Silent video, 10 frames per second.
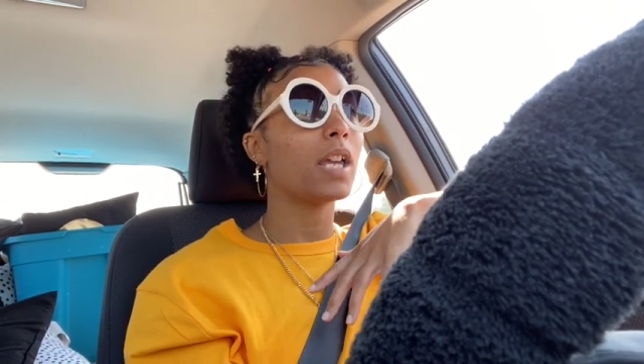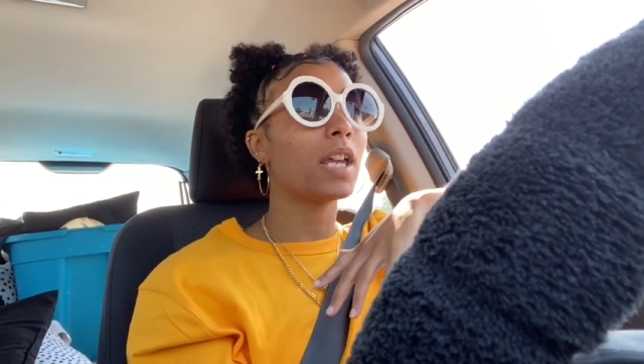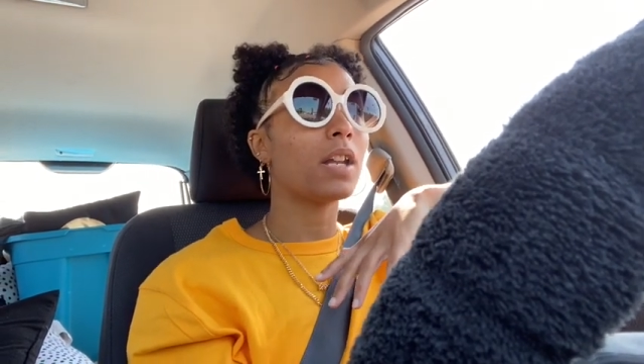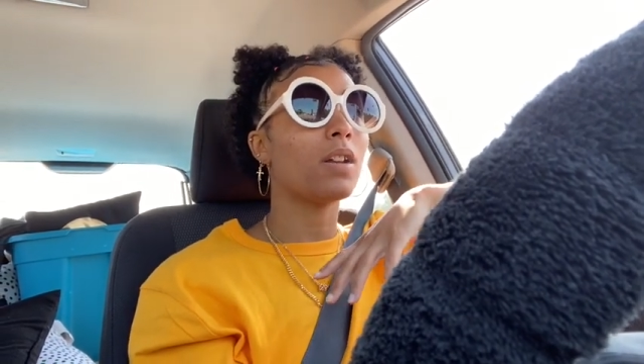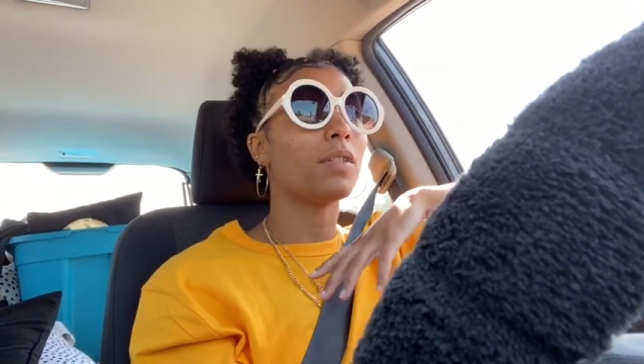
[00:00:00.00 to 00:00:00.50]

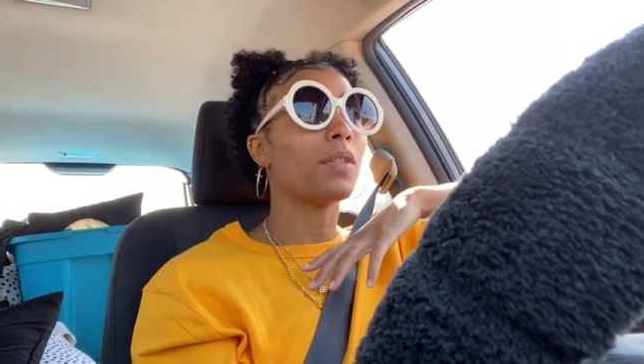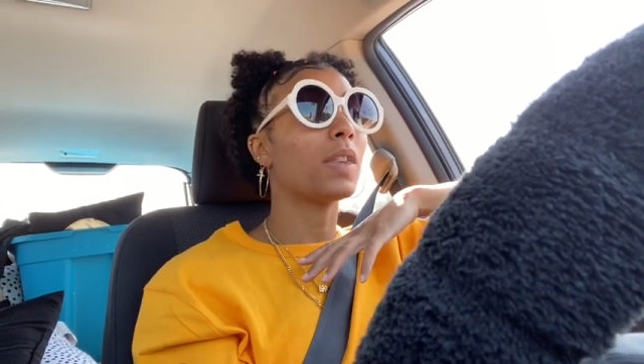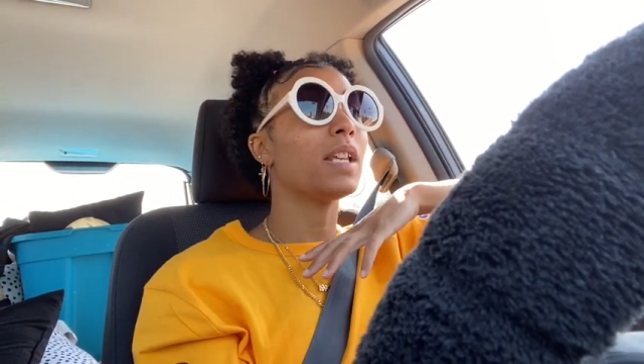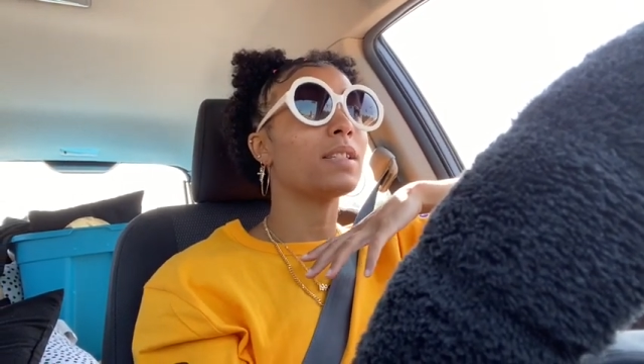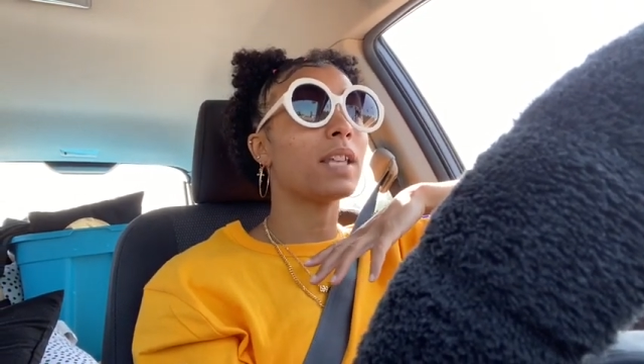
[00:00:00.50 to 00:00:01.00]
and the
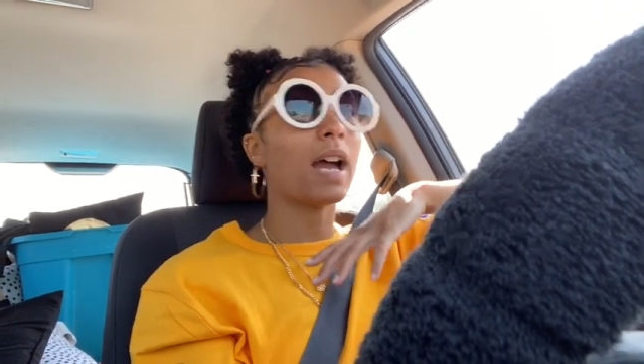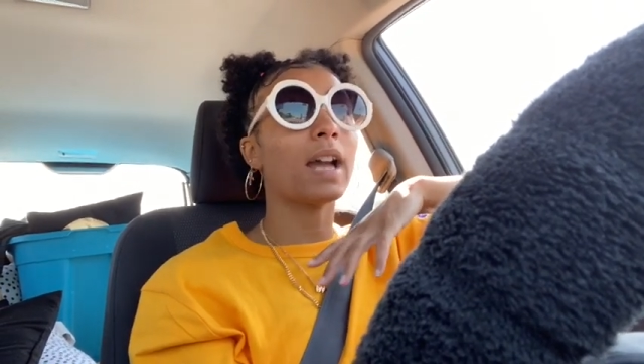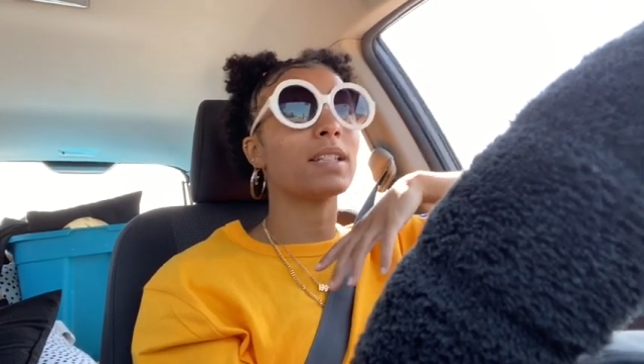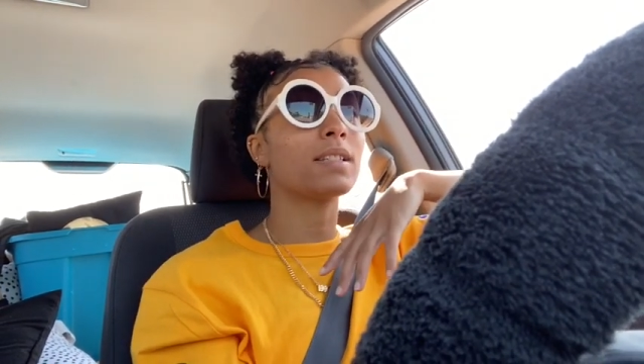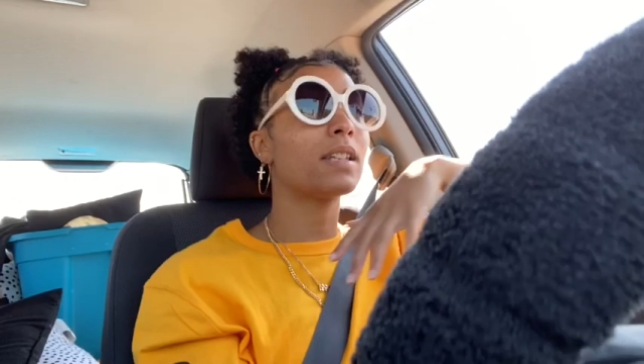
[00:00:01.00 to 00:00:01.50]
things that
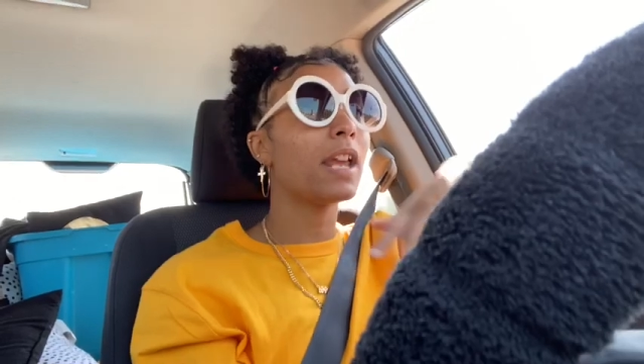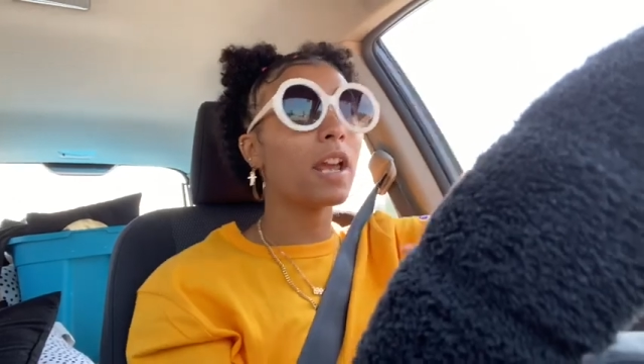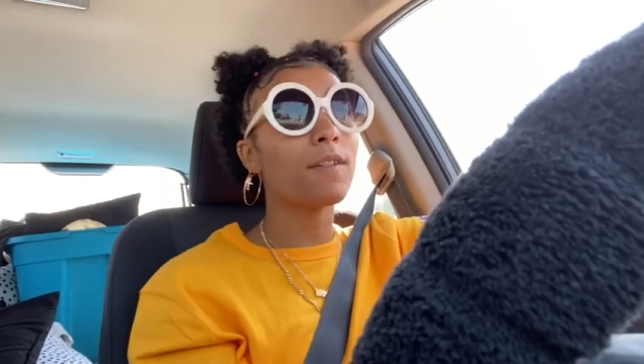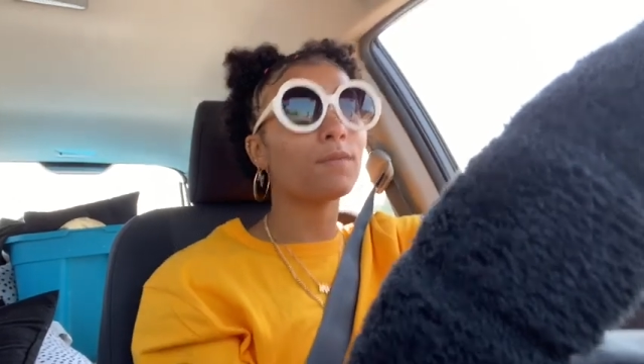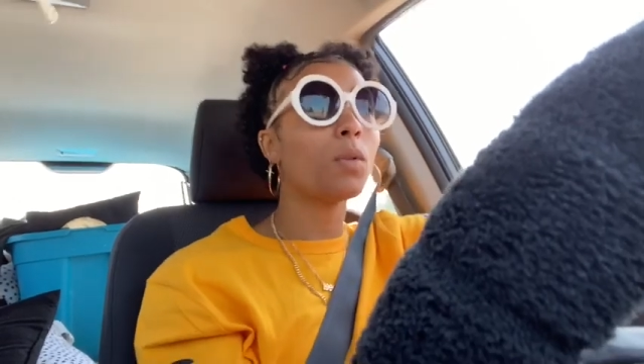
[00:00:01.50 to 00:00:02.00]
I
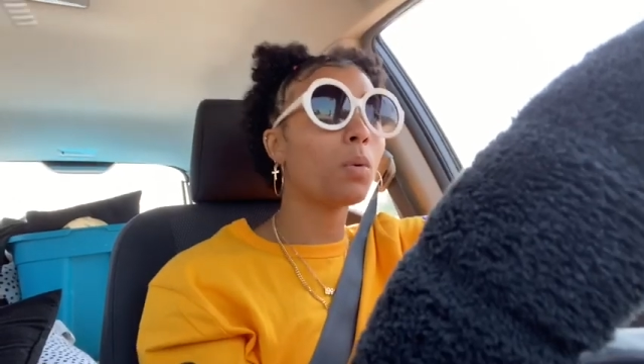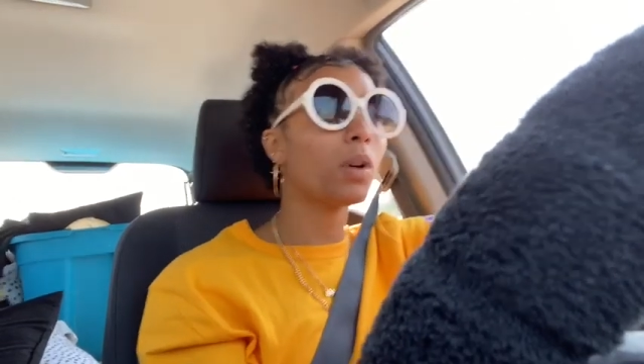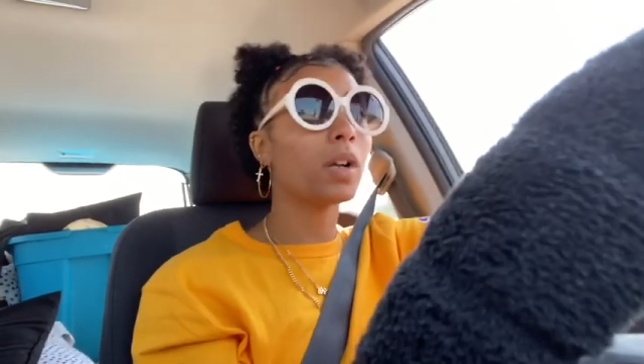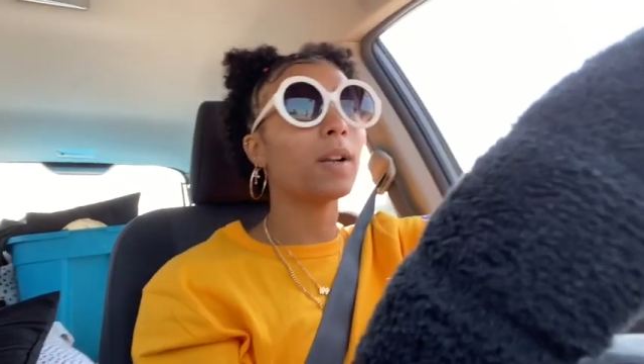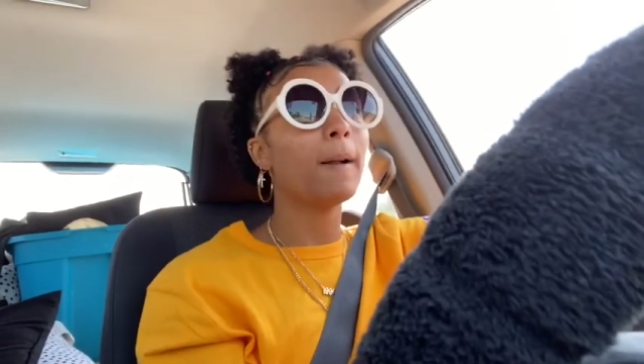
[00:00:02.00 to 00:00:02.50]
stand
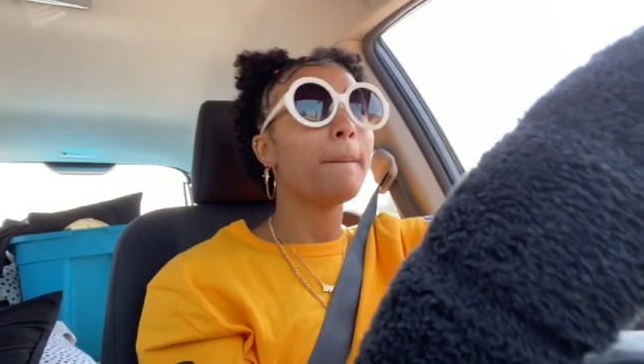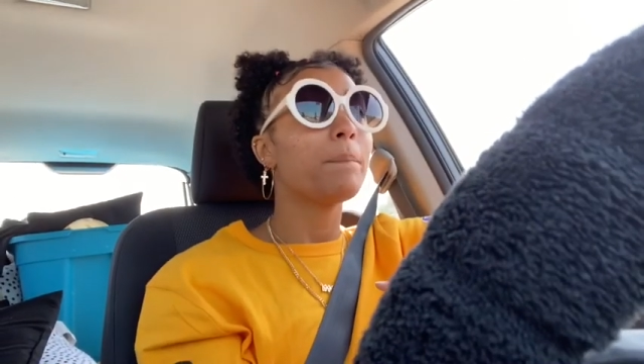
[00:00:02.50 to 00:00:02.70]
for.